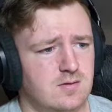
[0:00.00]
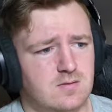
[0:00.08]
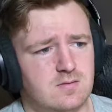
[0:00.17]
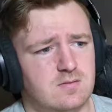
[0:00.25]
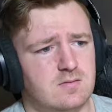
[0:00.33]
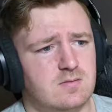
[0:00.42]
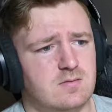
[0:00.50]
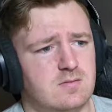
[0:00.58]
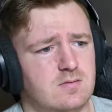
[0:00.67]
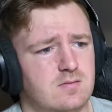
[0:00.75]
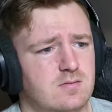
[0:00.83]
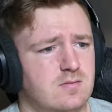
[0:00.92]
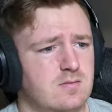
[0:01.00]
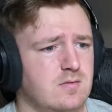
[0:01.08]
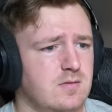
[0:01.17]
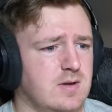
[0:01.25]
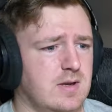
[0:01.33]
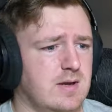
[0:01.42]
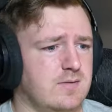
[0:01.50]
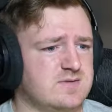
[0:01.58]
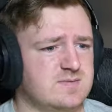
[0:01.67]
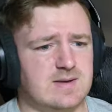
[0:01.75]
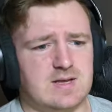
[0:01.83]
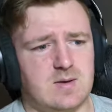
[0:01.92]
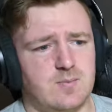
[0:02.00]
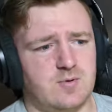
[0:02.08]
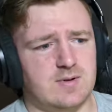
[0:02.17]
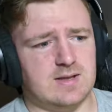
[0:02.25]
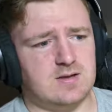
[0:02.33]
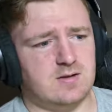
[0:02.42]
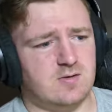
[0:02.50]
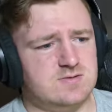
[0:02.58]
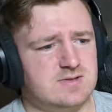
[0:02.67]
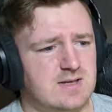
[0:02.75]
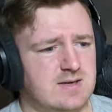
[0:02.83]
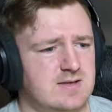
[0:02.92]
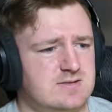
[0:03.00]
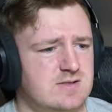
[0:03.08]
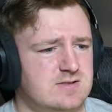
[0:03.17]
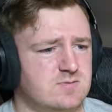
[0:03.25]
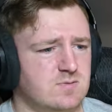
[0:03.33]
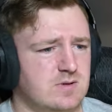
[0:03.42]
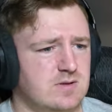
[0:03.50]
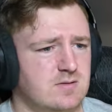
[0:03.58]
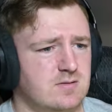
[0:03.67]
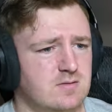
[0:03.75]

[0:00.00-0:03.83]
No? Okay, there's been a couple like clothesline hits this week.